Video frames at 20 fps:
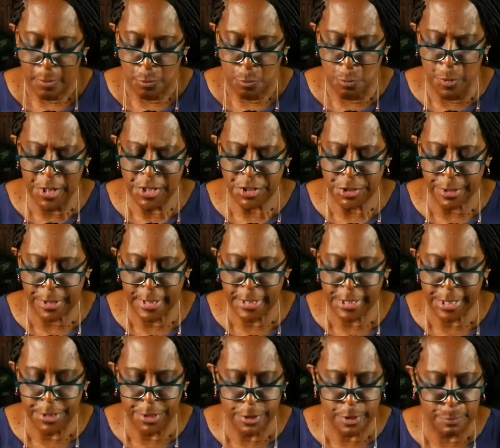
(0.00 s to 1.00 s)
We should
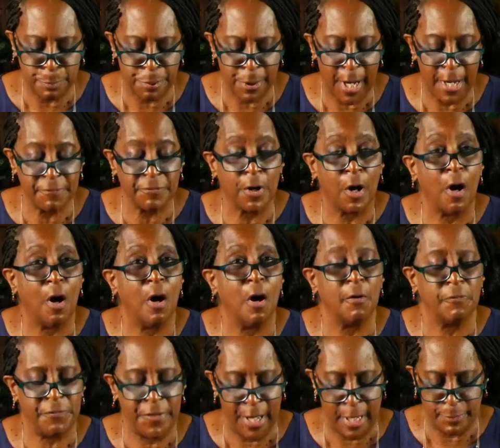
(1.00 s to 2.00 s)
continue to pray for
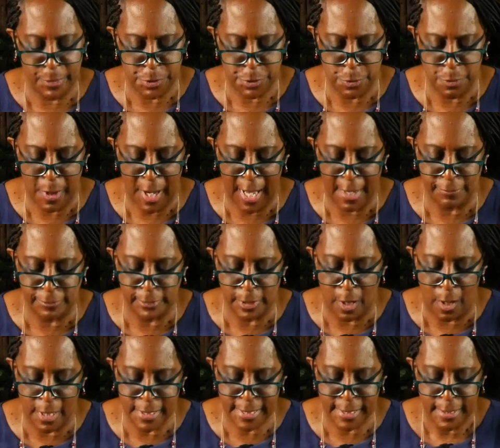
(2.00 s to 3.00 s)
all families who have
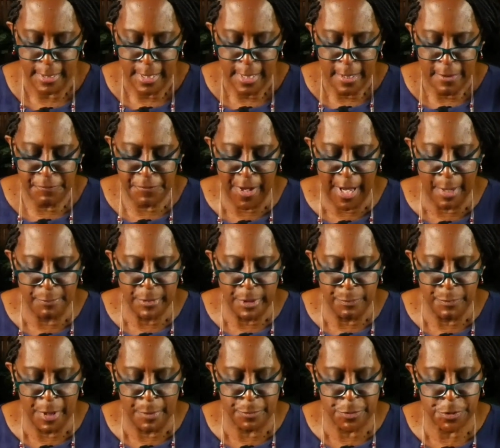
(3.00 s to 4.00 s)
lost
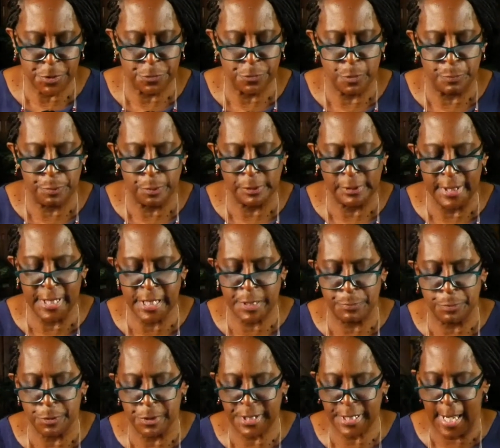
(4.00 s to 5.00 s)
family members through police
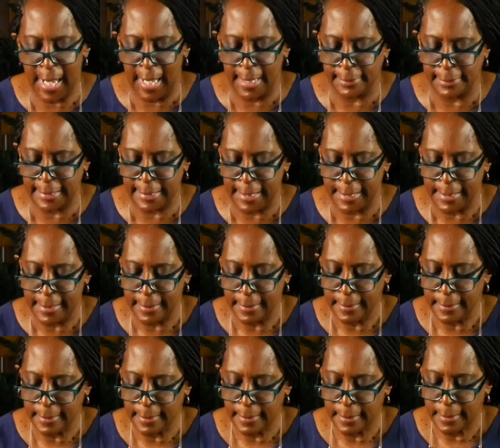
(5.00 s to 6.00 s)
brutality,
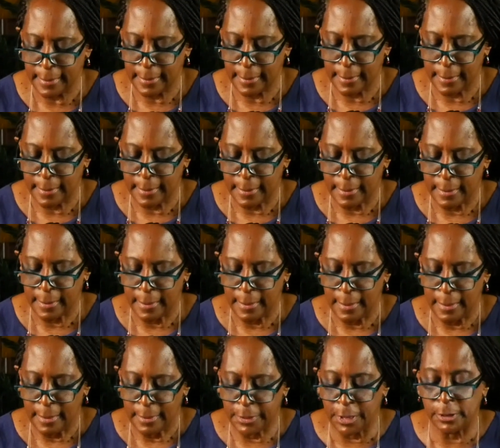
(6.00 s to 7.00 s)

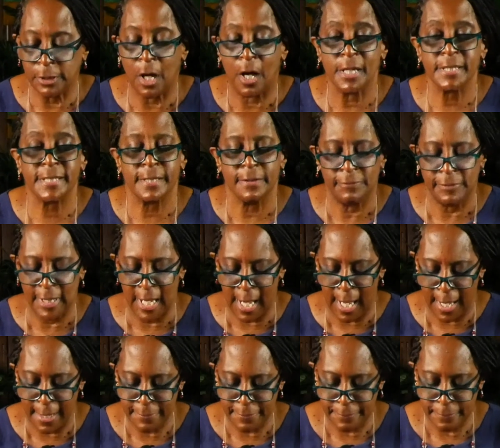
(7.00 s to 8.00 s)
the loss of
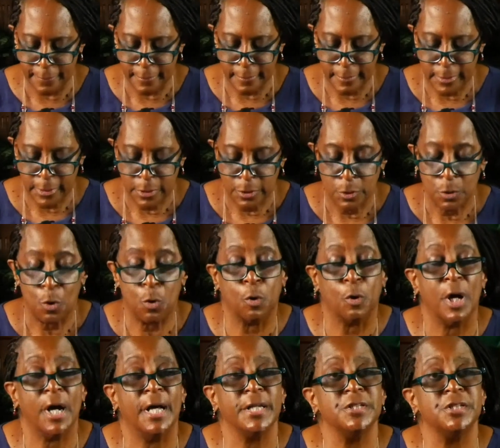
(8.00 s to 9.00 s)
life,
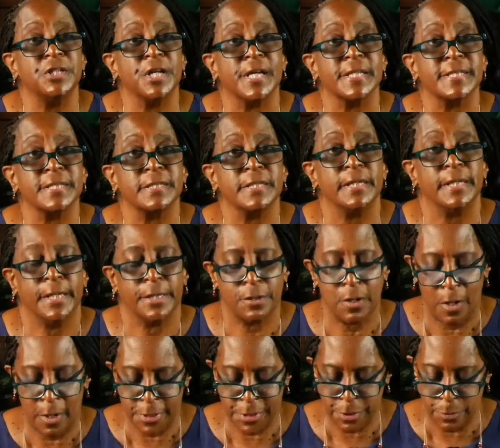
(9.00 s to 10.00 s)
or unjust
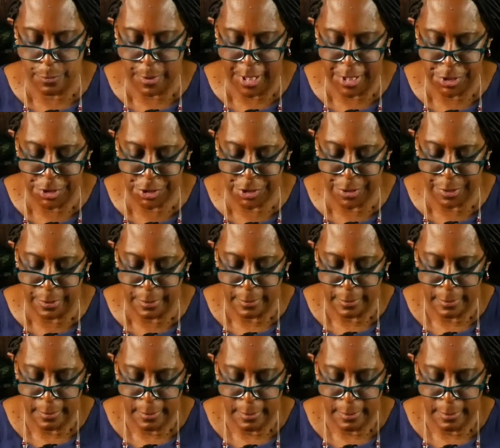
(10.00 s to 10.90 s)
incarceration.